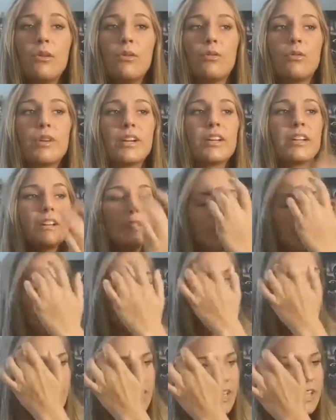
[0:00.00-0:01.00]

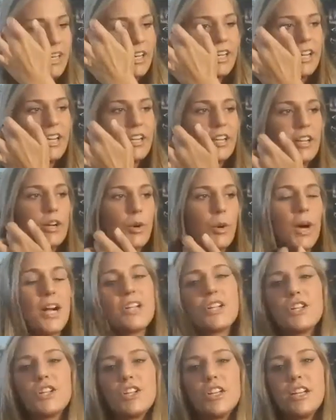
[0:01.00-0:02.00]
really good
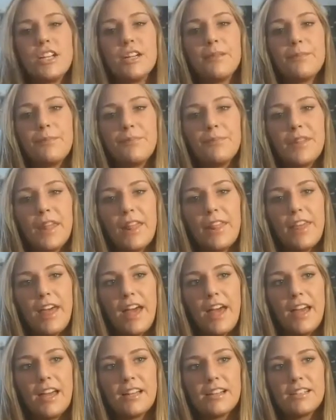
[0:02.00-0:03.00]
question
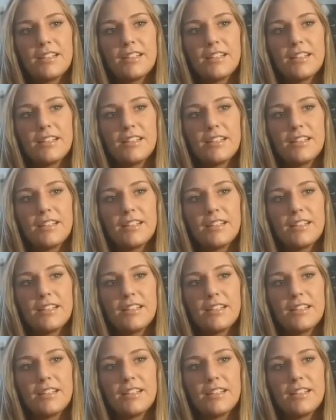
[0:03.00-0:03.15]
that